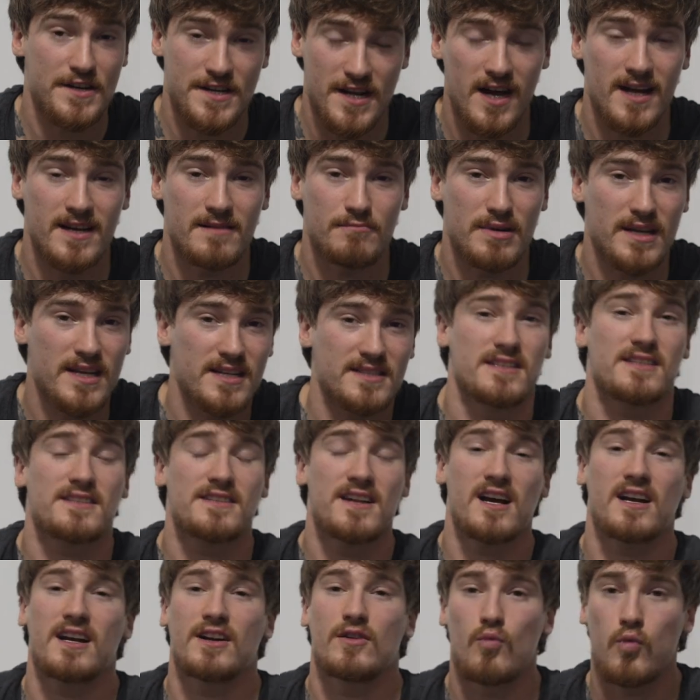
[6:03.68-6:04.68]
done, because it's
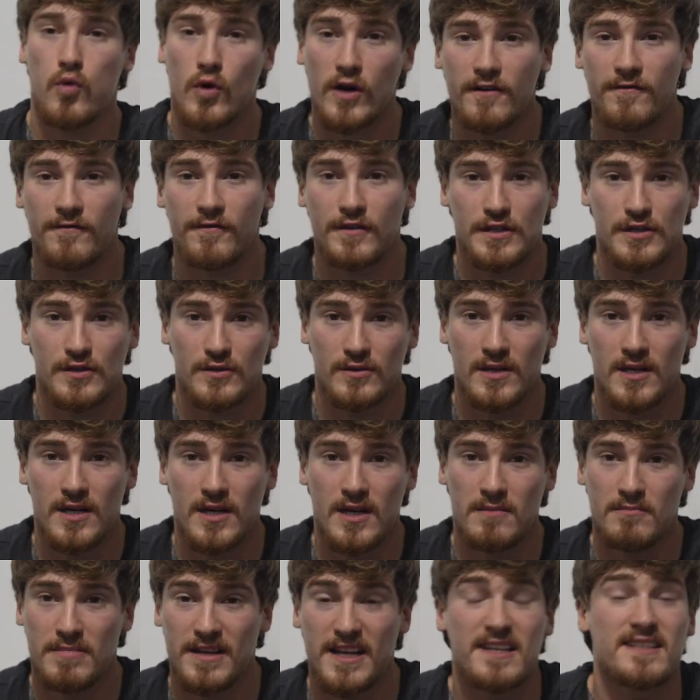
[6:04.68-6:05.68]
not gonna work for you.
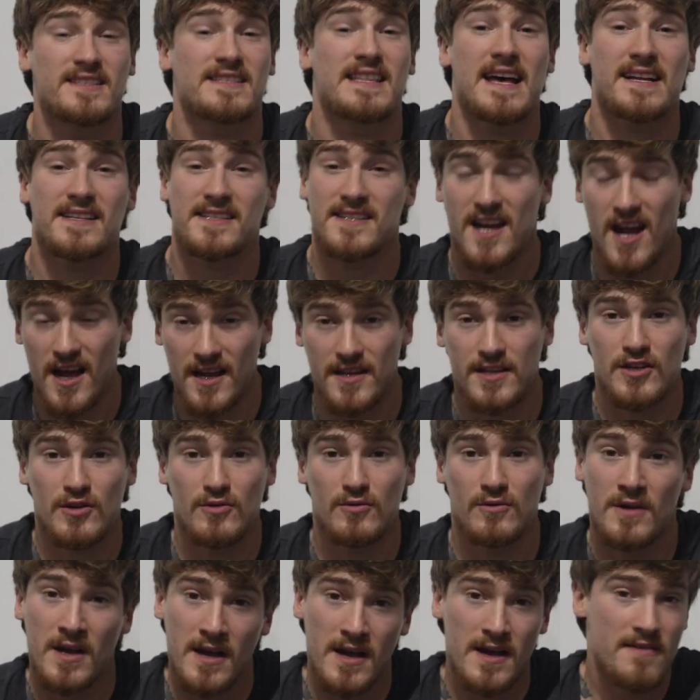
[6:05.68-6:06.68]
Because that's not you.
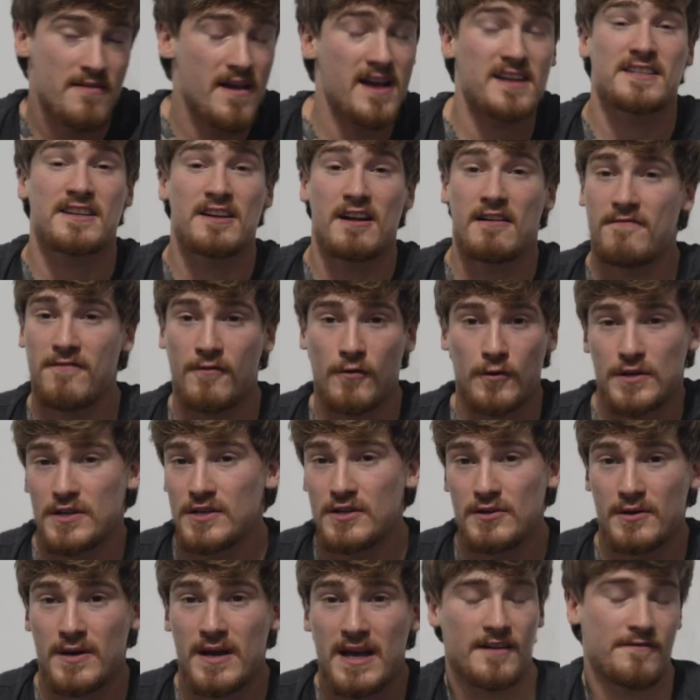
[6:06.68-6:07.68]
That's not for
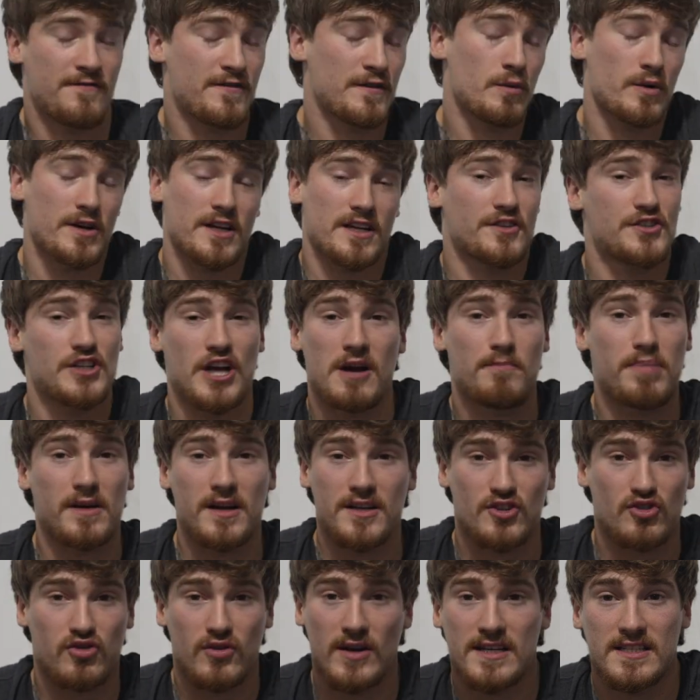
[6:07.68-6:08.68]
you. If you wanna jump
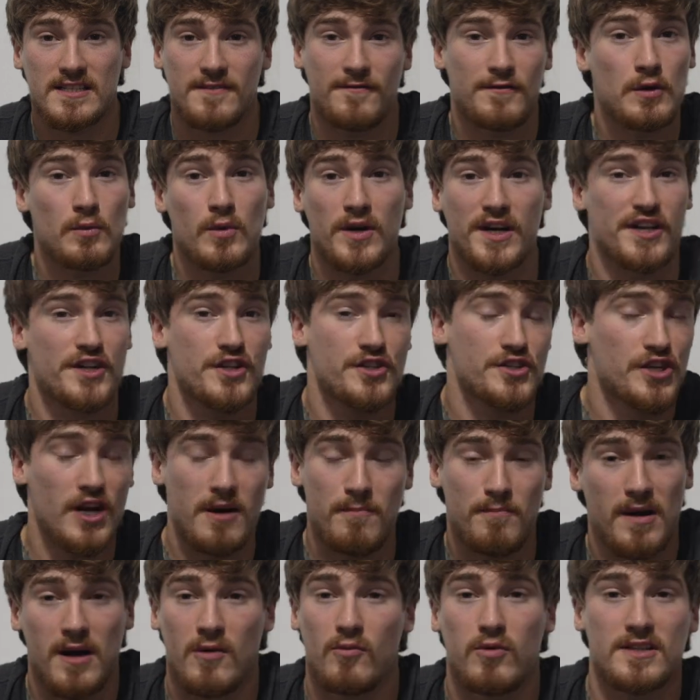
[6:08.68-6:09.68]
on trends, if you wanna
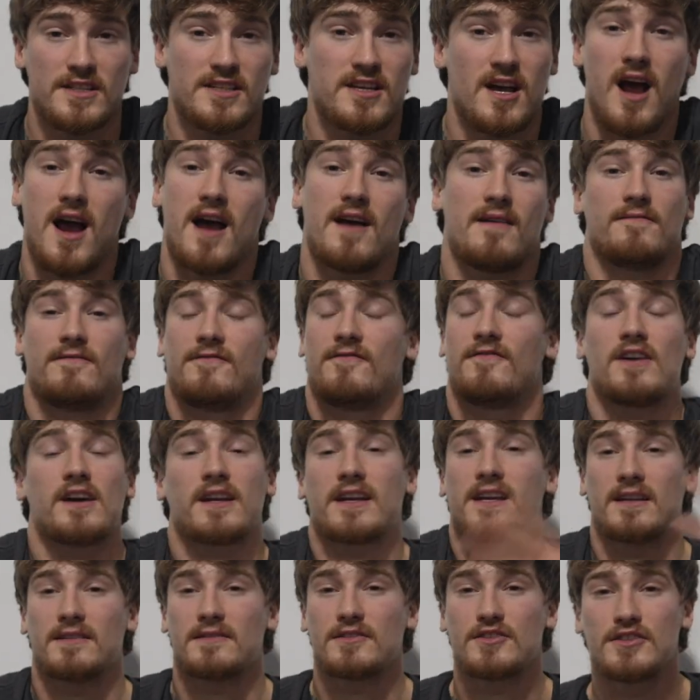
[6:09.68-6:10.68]
jump on what's hot,
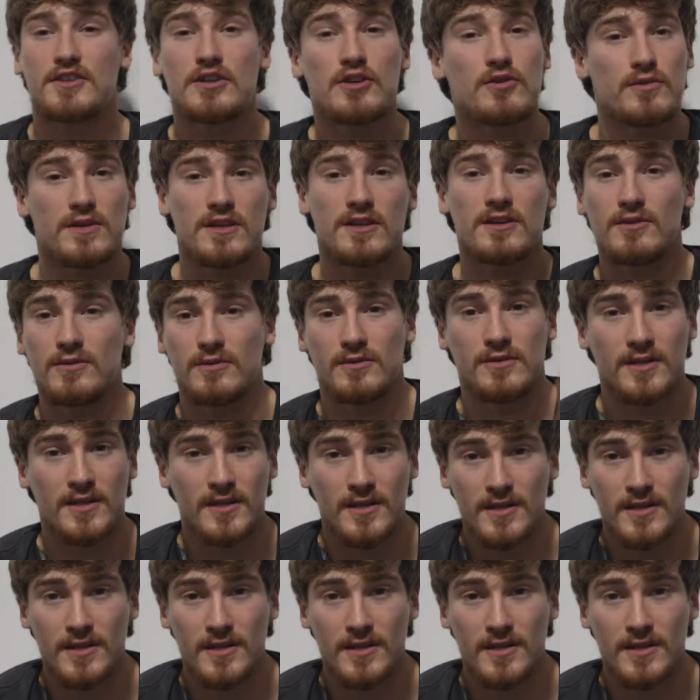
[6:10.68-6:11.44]
fuck it, do you.